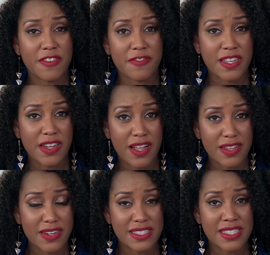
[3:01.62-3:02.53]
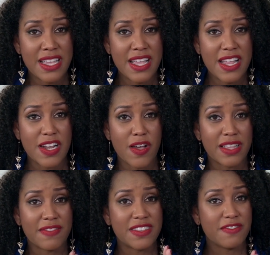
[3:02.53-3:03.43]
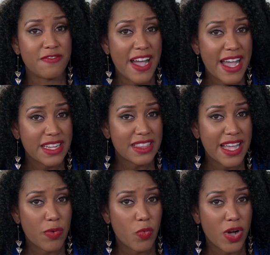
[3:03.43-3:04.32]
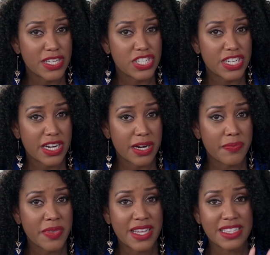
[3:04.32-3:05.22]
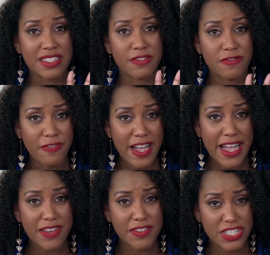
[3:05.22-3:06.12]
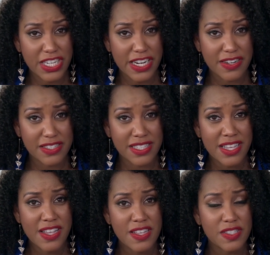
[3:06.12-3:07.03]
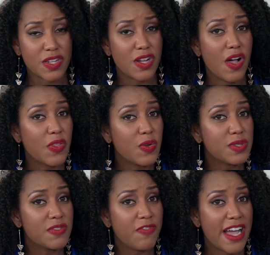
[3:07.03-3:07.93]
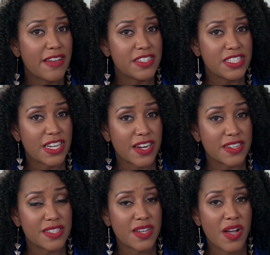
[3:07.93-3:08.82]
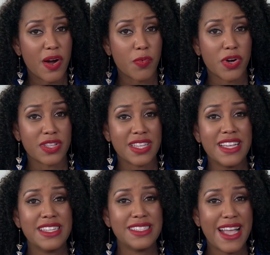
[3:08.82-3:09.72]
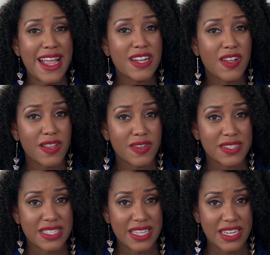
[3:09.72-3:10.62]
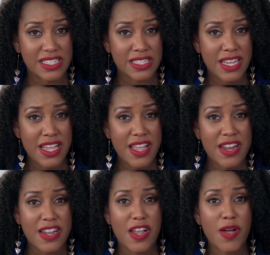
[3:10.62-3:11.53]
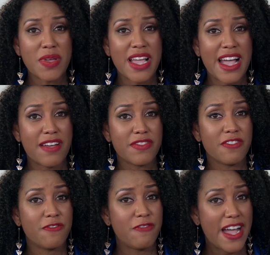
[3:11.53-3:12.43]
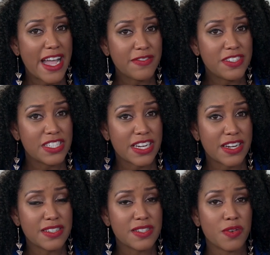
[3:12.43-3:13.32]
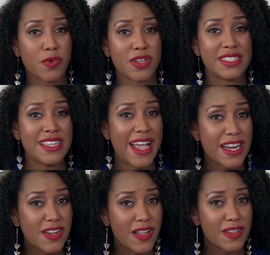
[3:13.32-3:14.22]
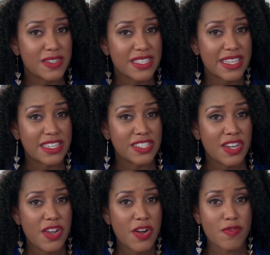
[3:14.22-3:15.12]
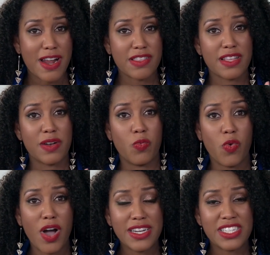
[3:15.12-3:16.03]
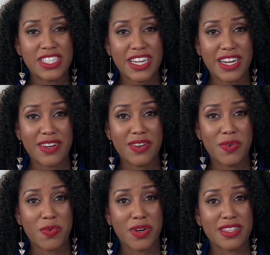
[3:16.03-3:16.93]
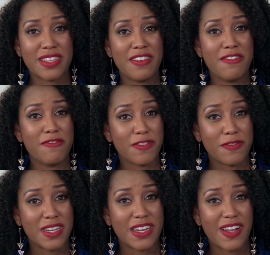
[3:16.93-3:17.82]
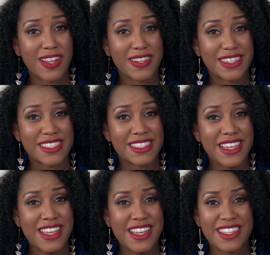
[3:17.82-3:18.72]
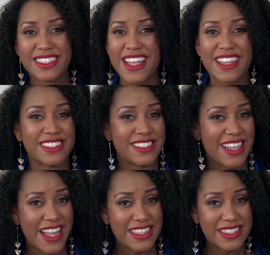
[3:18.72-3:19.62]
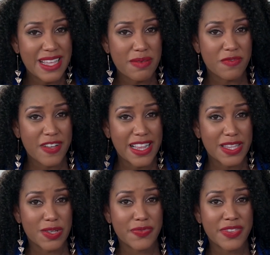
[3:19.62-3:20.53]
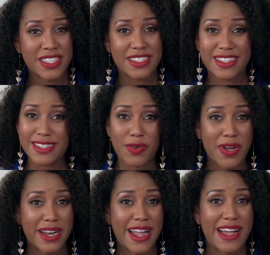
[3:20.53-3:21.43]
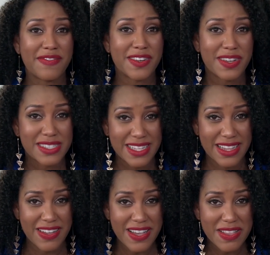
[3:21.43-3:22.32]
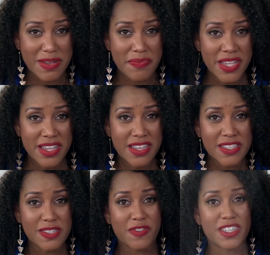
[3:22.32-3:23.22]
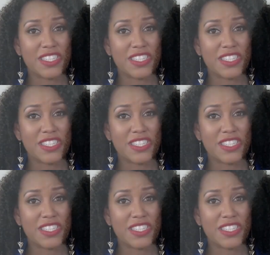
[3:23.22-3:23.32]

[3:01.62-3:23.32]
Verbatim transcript: fifty dollars. Now they've divided that one share into five shares. So now those five shares are worth ten dollars each. Now we have five shares worth ten dollars each rather than one share worth fifty dollars. It's the exact same value, six of one, half a dozen of the other. So for